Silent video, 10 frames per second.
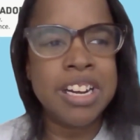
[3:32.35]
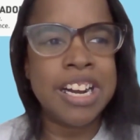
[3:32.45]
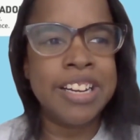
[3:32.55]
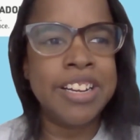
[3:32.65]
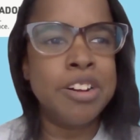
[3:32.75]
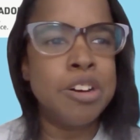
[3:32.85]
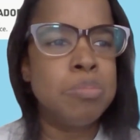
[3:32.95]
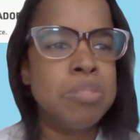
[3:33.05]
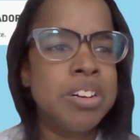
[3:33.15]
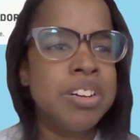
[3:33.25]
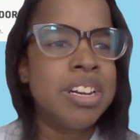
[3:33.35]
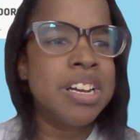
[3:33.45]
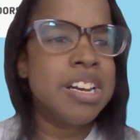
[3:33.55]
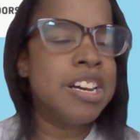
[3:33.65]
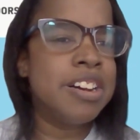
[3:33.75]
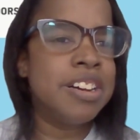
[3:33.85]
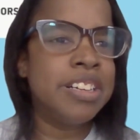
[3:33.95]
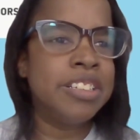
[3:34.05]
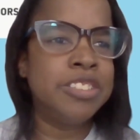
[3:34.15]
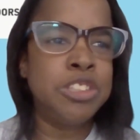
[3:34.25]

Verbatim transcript: I help uh,